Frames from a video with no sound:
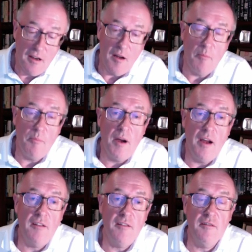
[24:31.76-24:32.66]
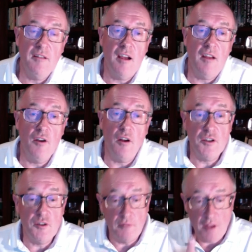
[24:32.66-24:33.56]
But our
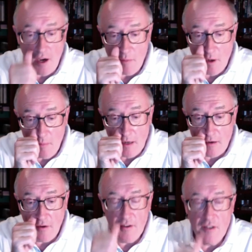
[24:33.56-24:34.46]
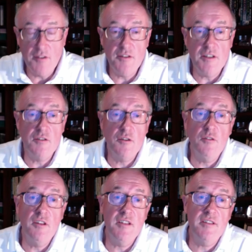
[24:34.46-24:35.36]
knowledge of the hypopit conditions is
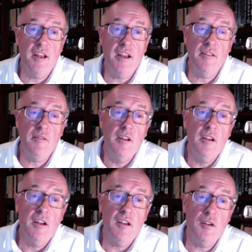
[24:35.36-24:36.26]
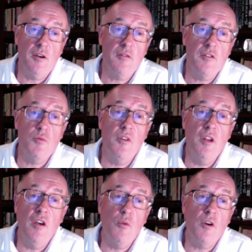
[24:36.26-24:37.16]
good these days, and your doctors will
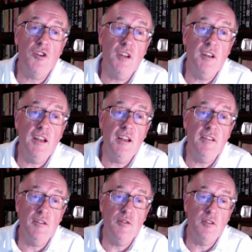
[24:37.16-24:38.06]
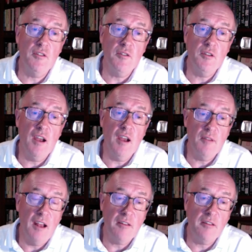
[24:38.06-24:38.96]
know what she needs in order to have
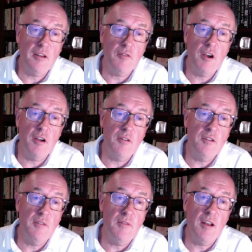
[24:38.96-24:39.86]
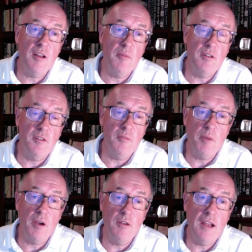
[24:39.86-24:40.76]
healthy growth and development and
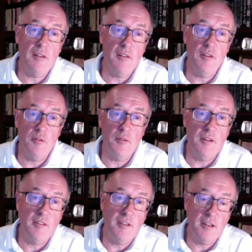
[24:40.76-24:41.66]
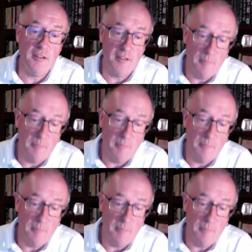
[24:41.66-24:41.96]
bone health and all those things.